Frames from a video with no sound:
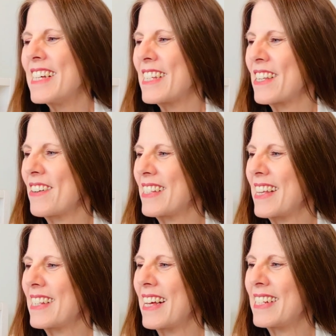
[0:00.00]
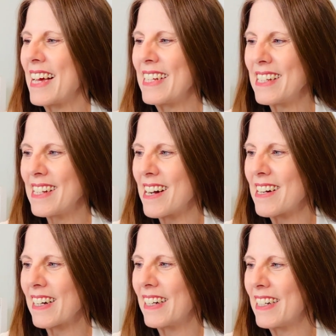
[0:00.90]
So it says, Daisy
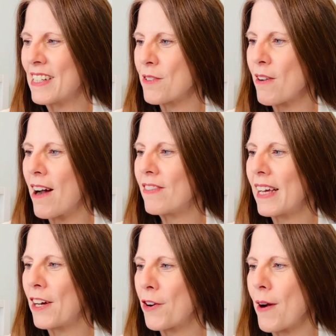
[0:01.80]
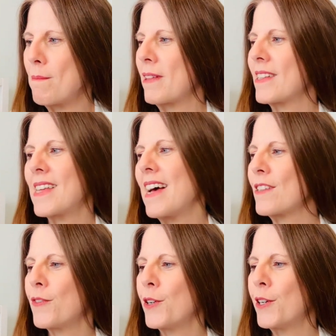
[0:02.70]
Darker is arriving at her grandmother's
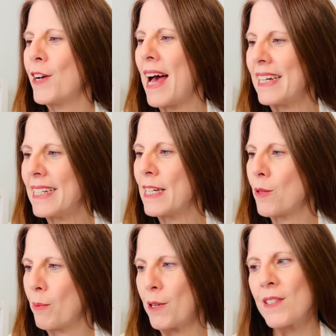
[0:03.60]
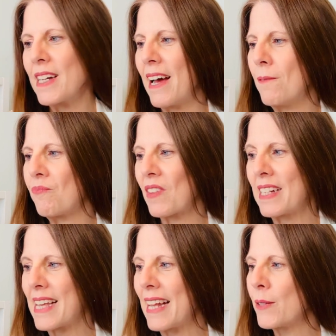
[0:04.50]
house for her 80th birthday.
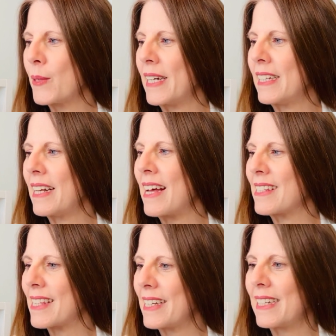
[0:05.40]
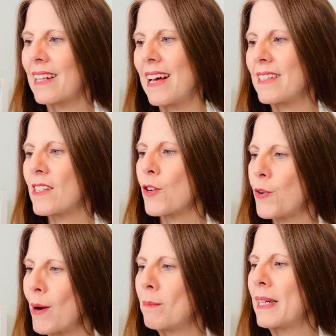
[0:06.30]
It's Halloween, and Seaglass, the
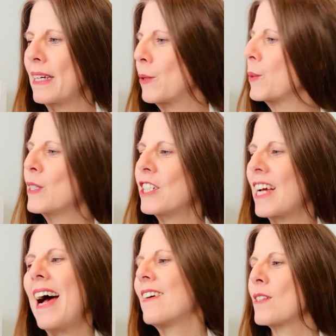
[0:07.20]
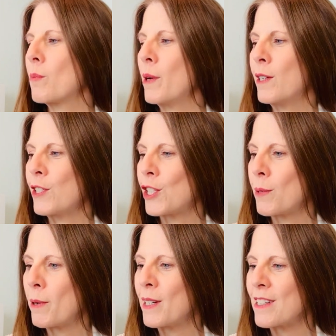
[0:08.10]
crumbling Cornish house perched
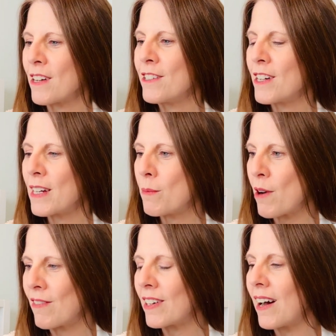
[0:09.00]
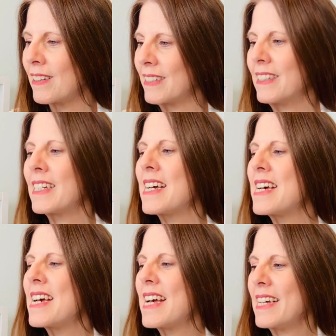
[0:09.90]
upon its own tiny private island,
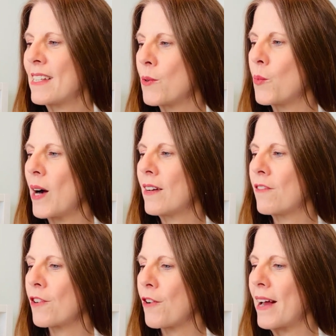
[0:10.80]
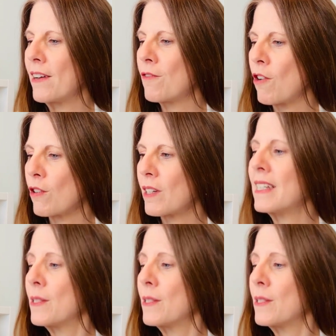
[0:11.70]
is at one of the granite rocks